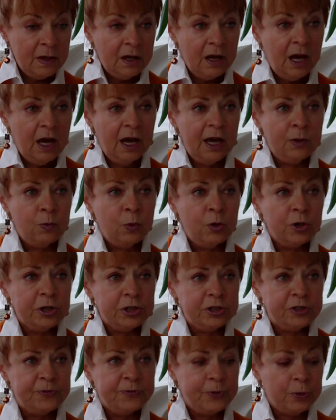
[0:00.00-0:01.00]
I
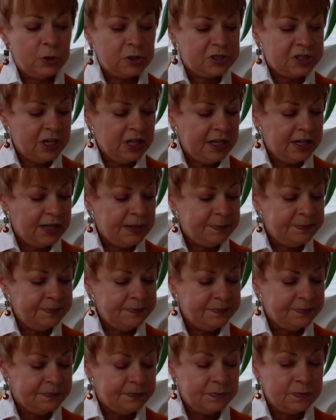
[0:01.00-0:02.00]
worked full-time
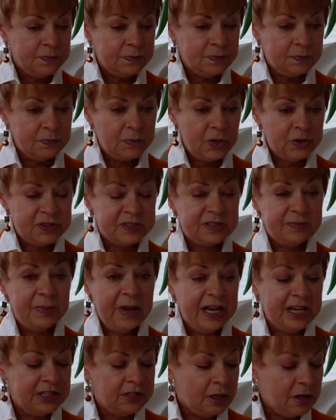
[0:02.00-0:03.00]
most of
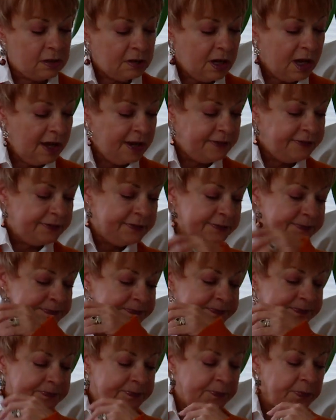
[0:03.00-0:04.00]
my adult life,
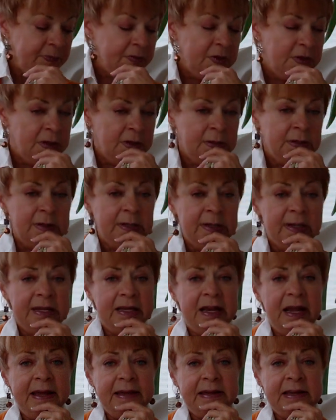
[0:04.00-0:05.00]

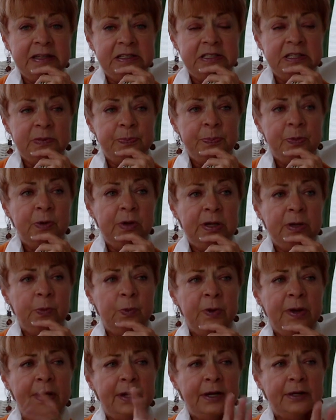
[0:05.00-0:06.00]
and I got to the point
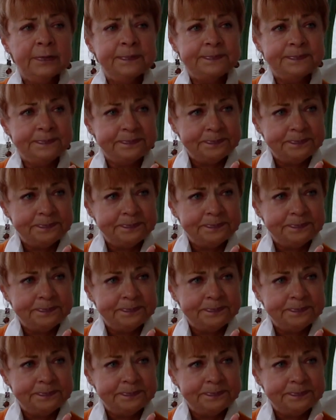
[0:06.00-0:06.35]
where